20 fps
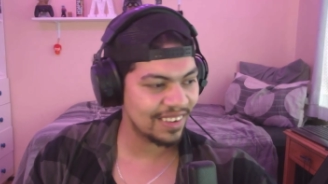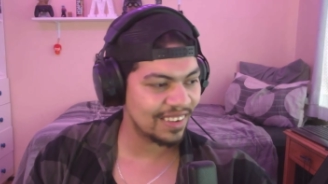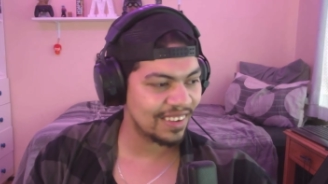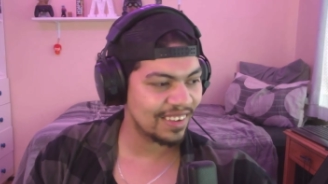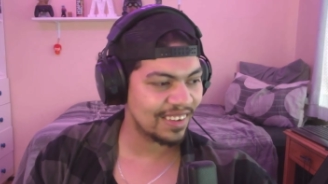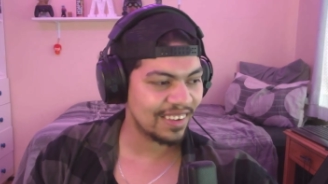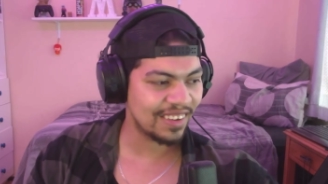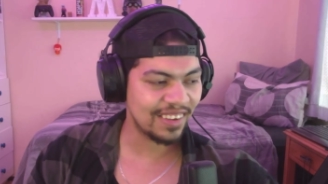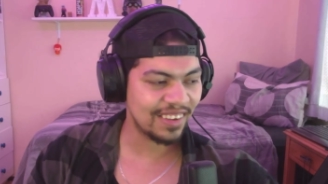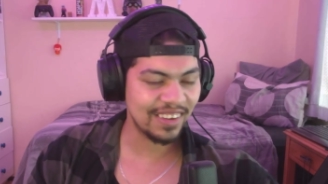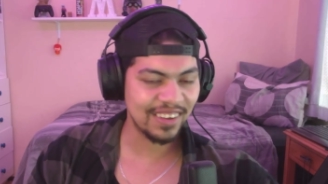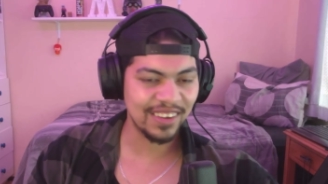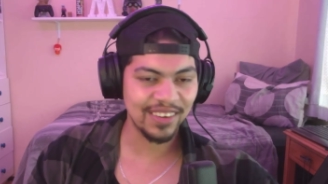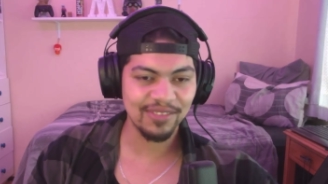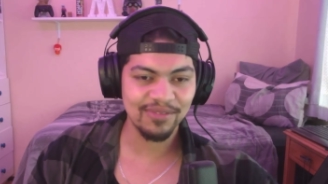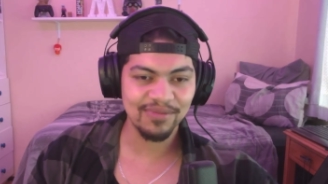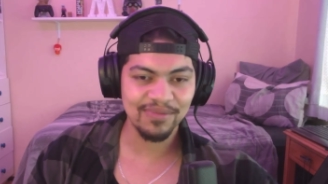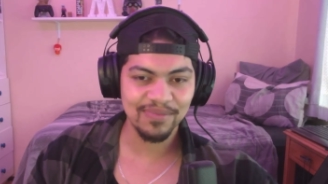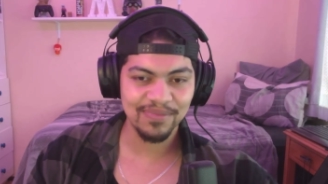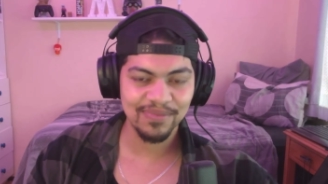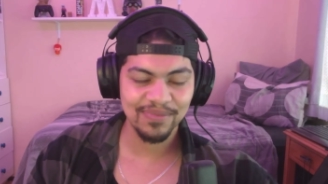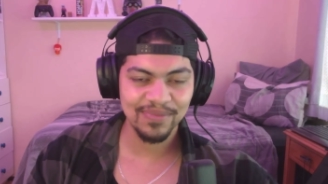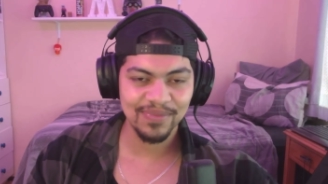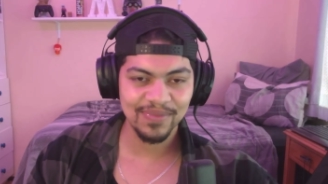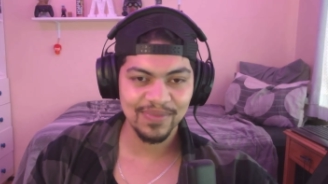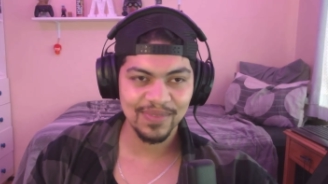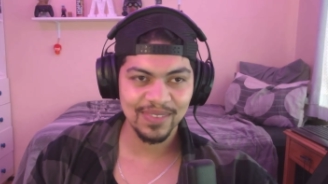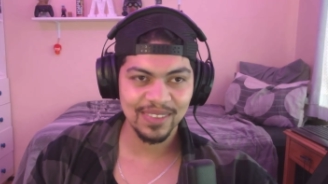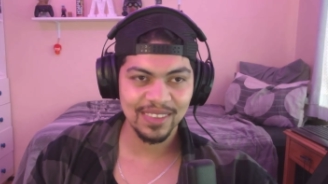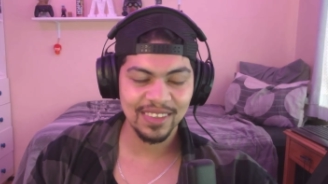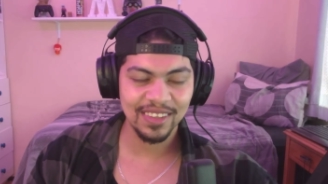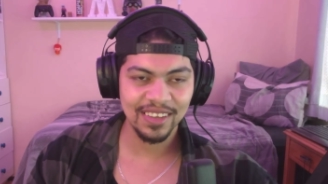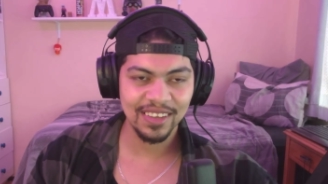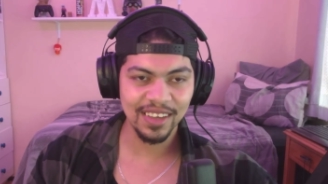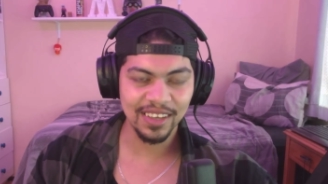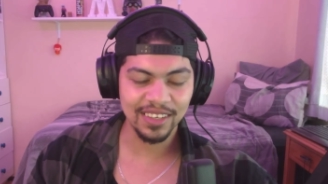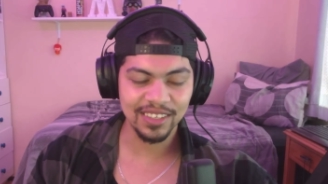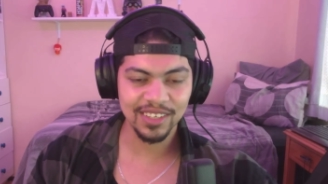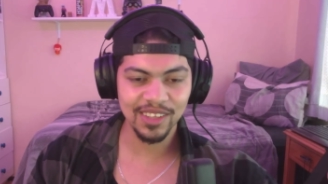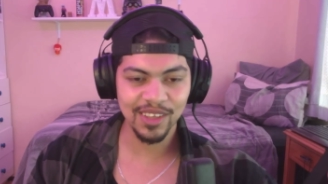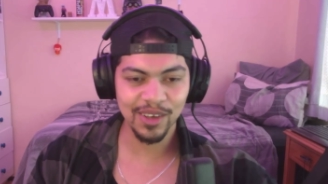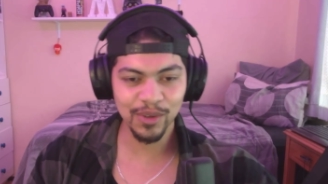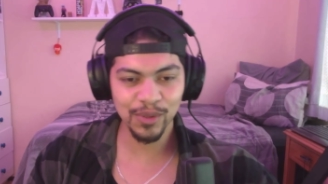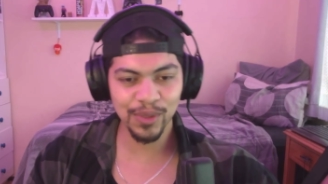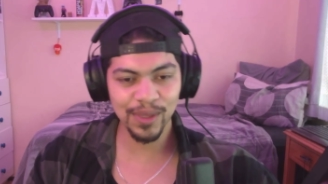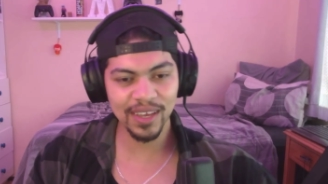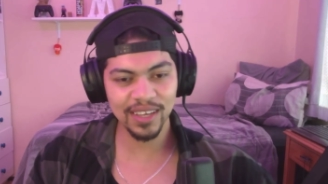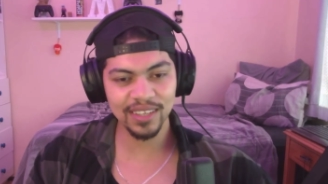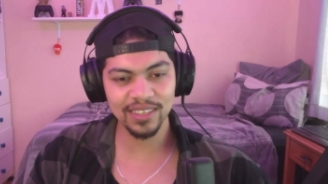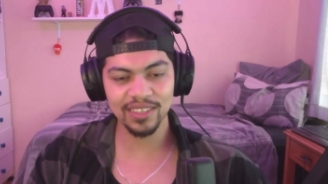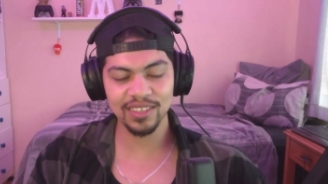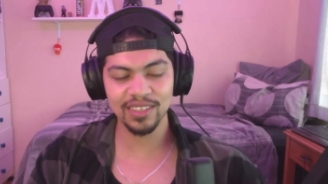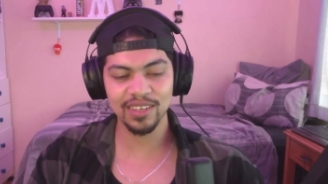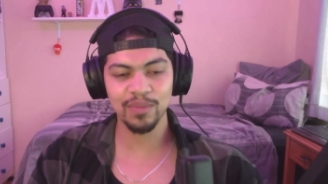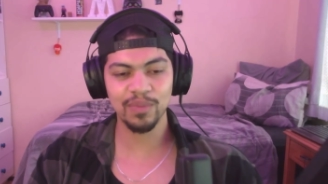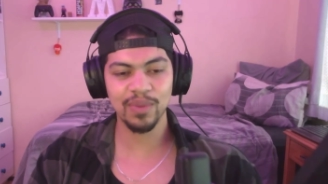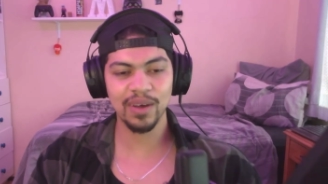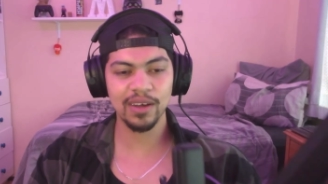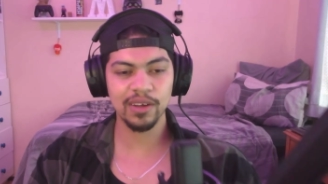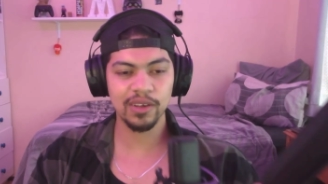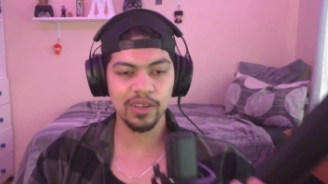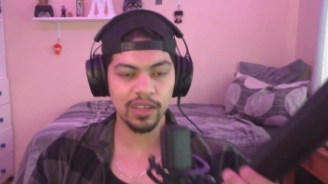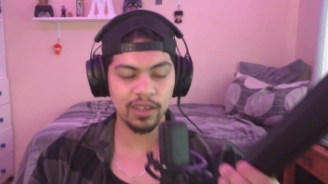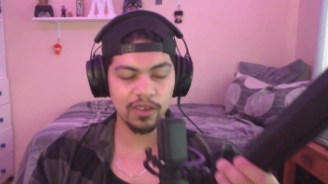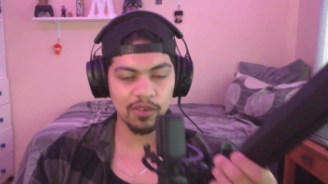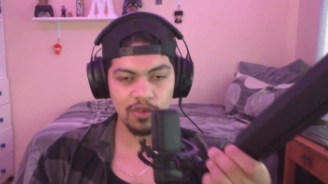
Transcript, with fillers: Yeah, so the whole thing is just about, oh,